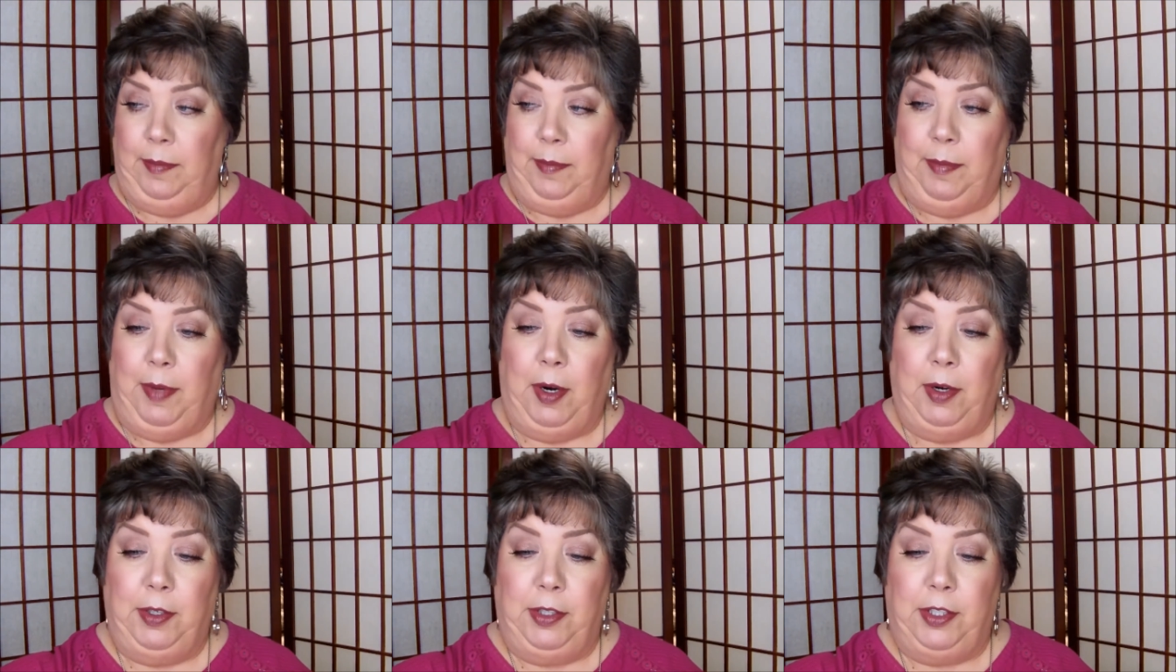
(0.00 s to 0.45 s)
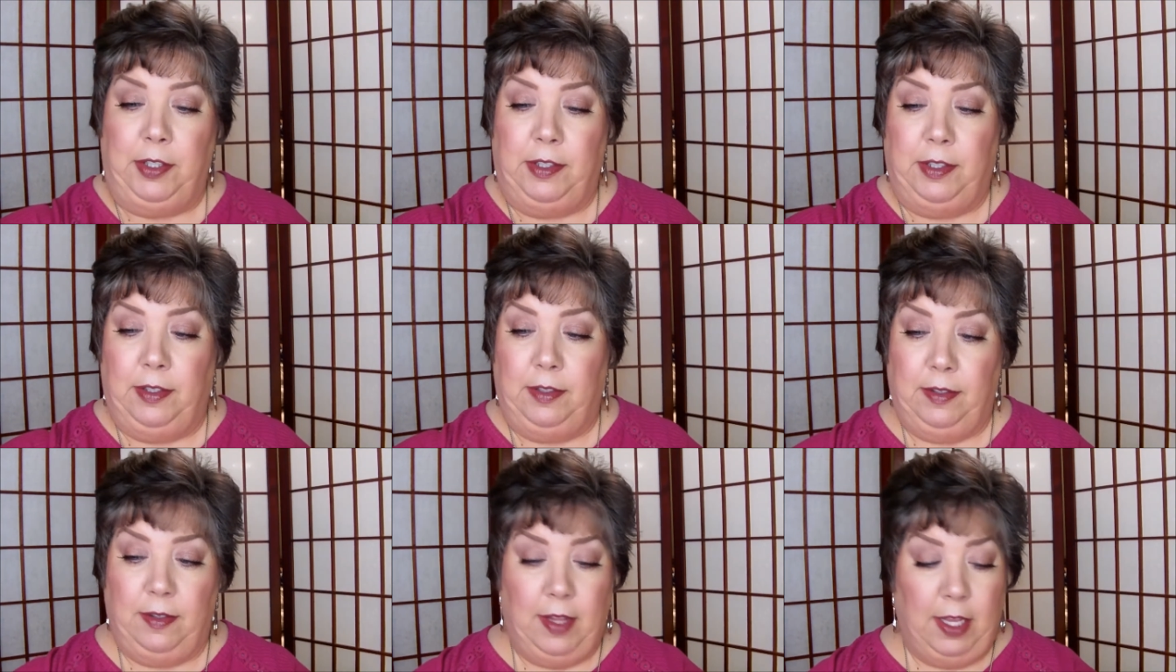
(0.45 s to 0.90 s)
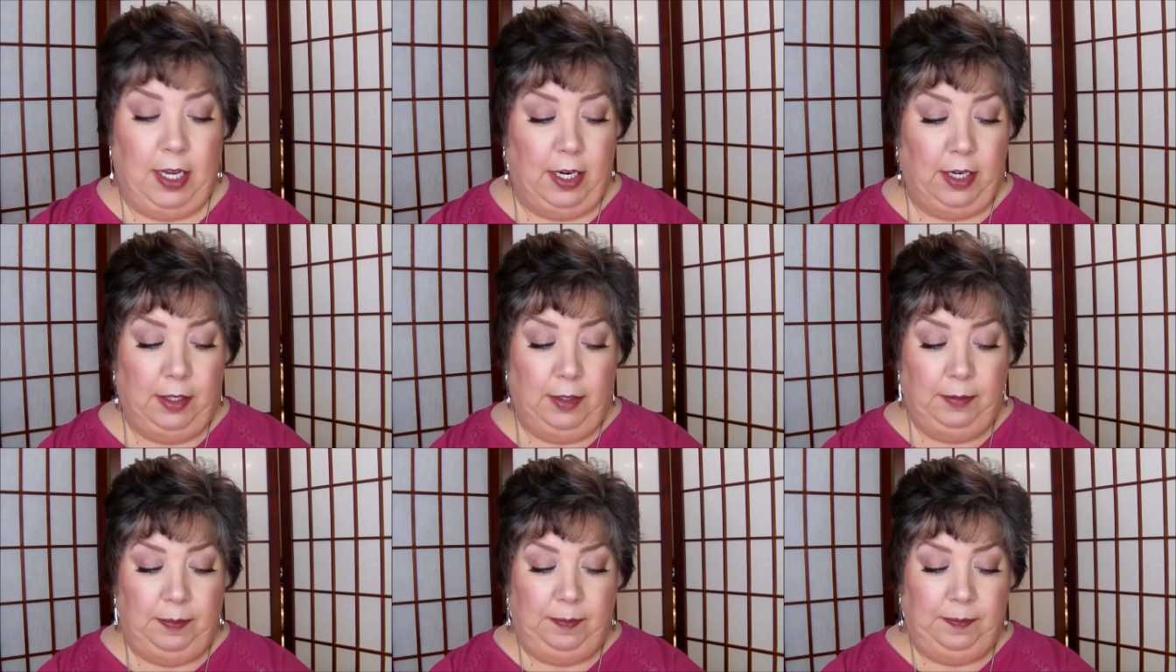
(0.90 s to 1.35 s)
purchases
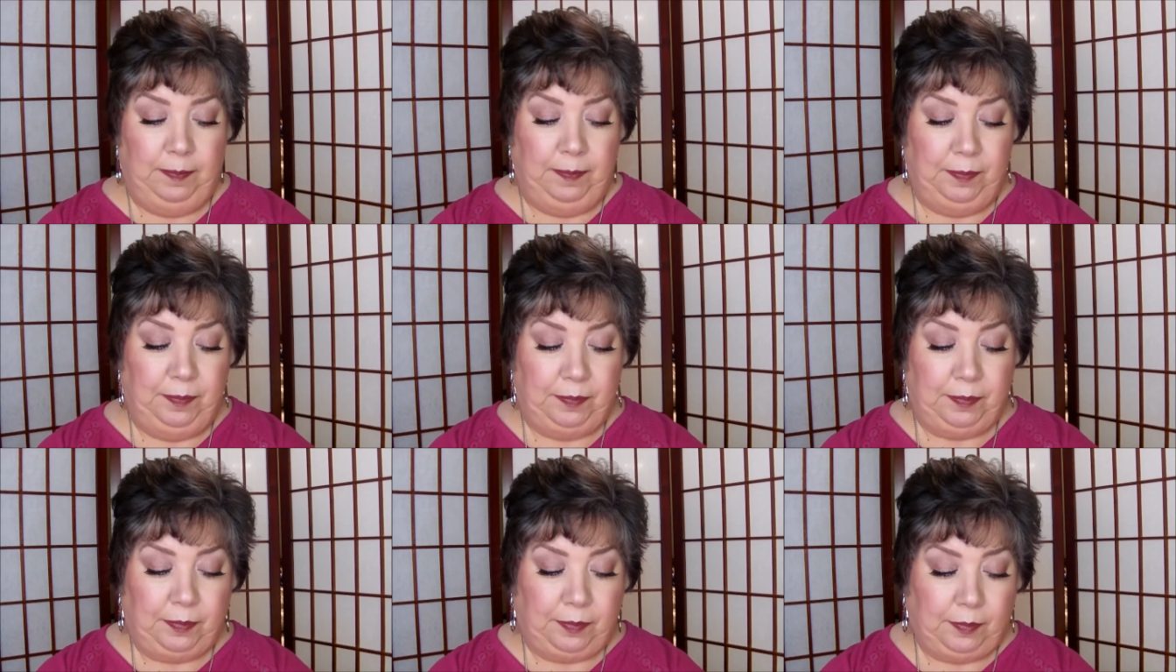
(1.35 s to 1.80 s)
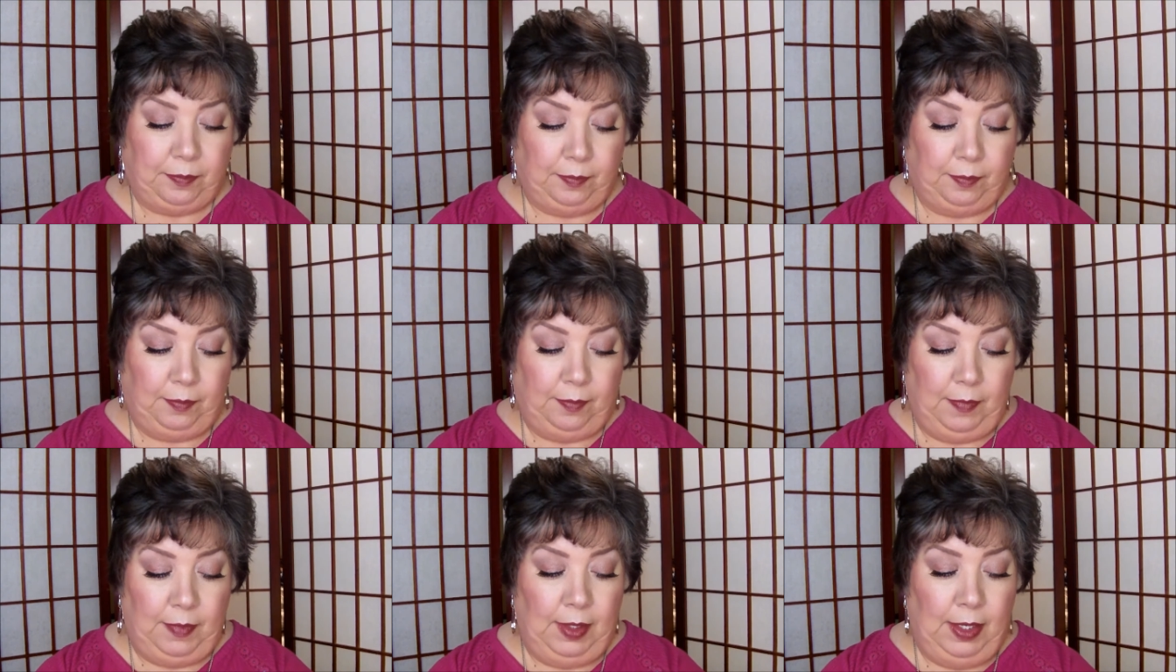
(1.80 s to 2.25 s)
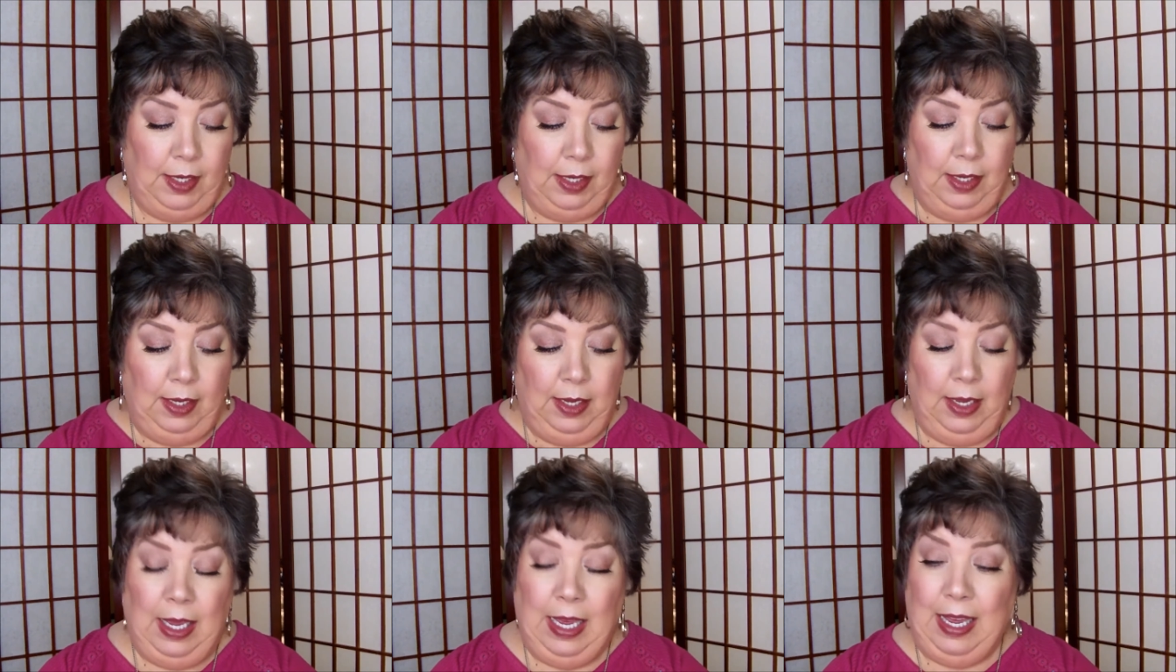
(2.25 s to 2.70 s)
there.
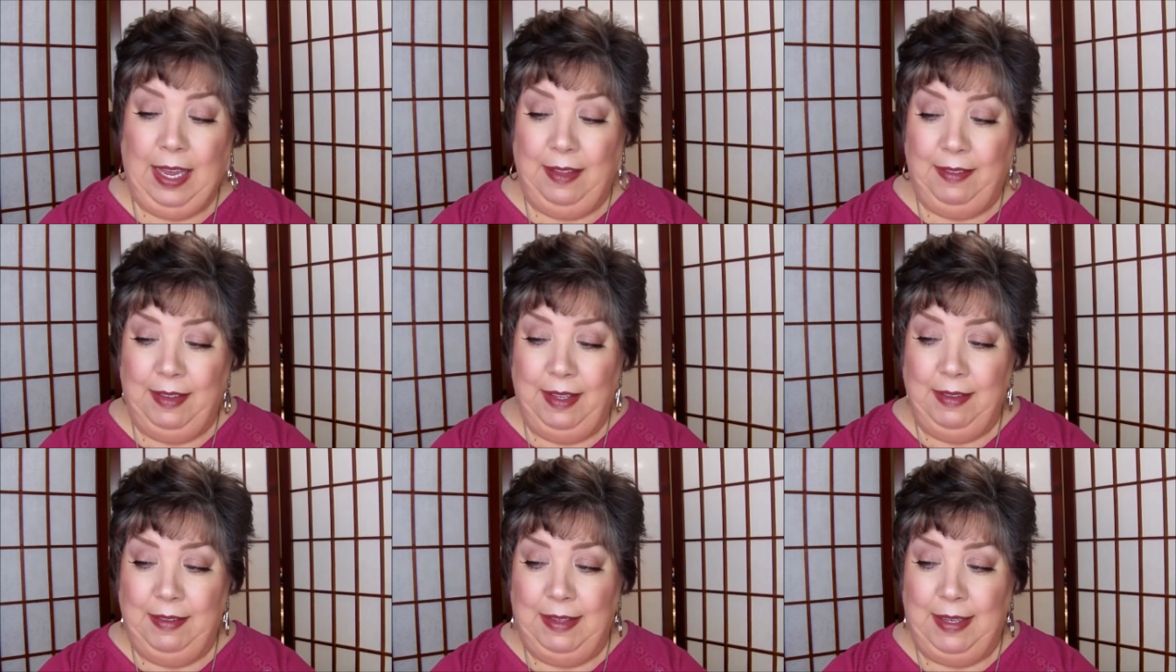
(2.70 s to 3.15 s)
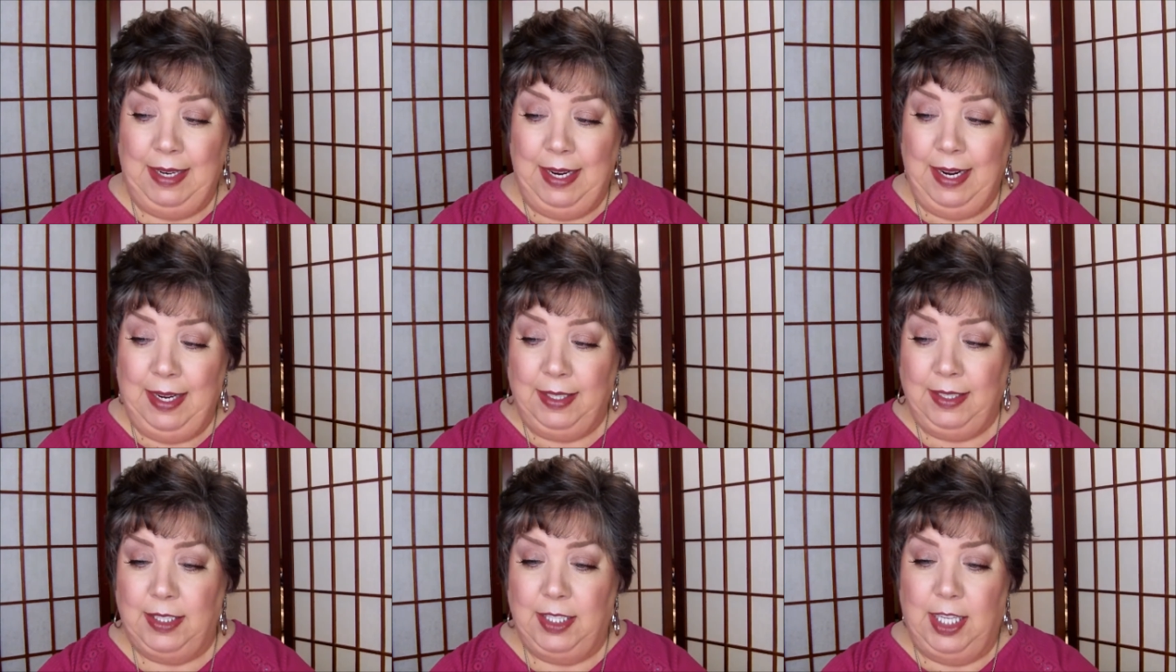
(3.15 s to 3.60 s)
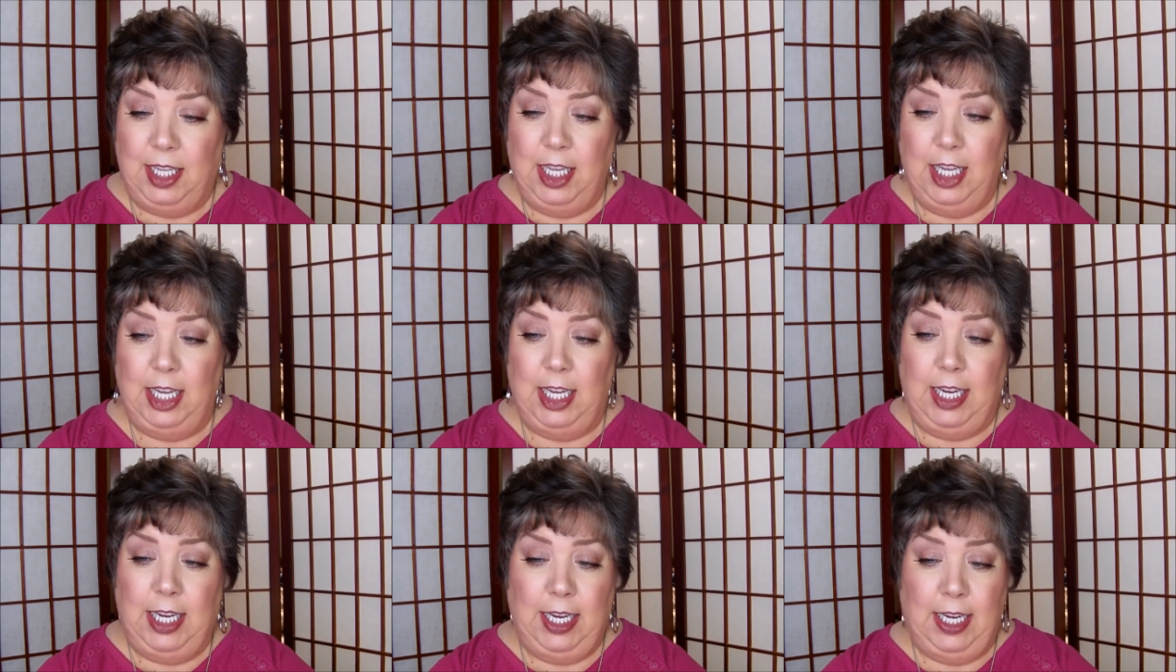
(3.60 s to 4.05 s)
And then the next
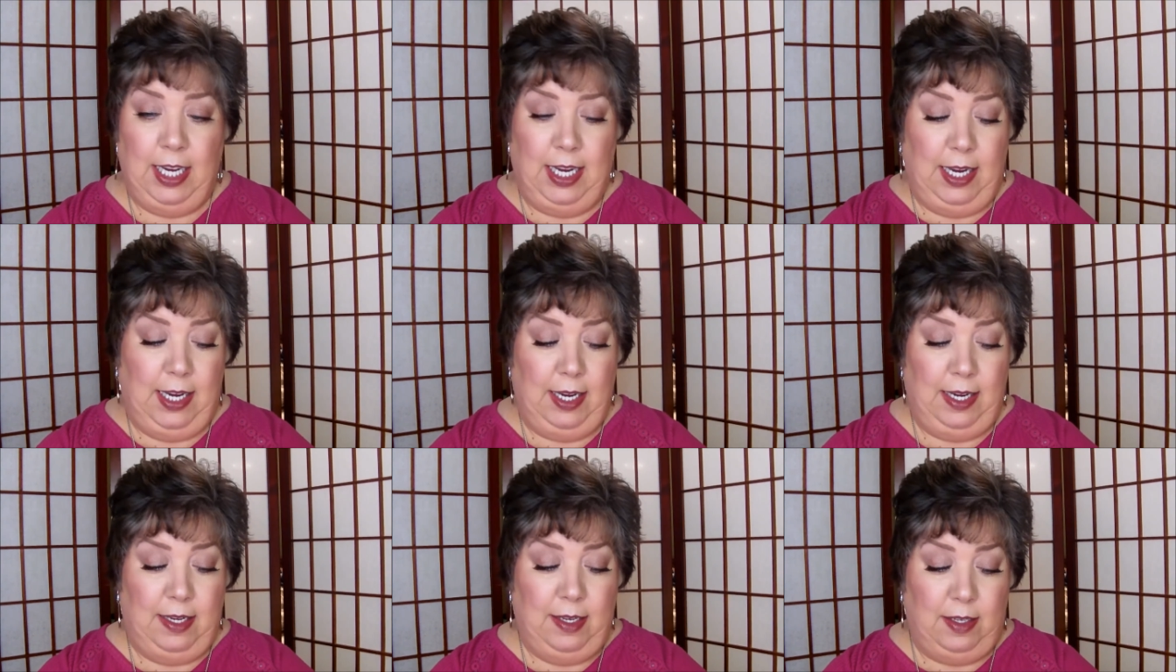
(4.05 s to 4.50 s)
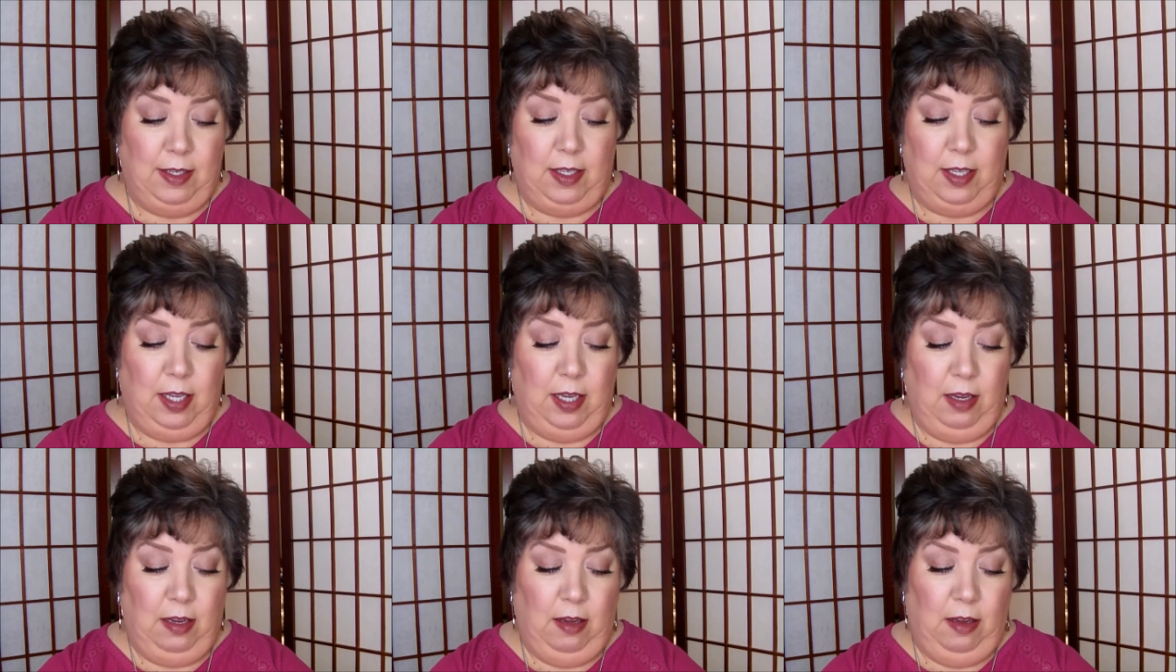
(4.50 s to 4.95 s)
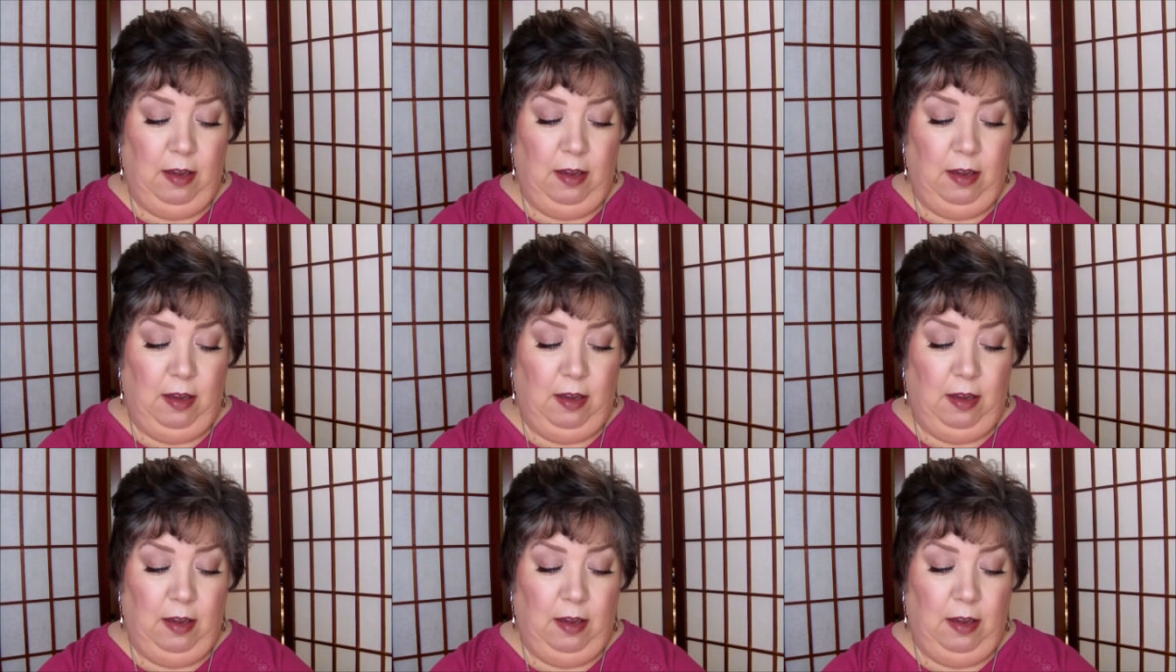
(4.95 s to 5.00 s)
thing is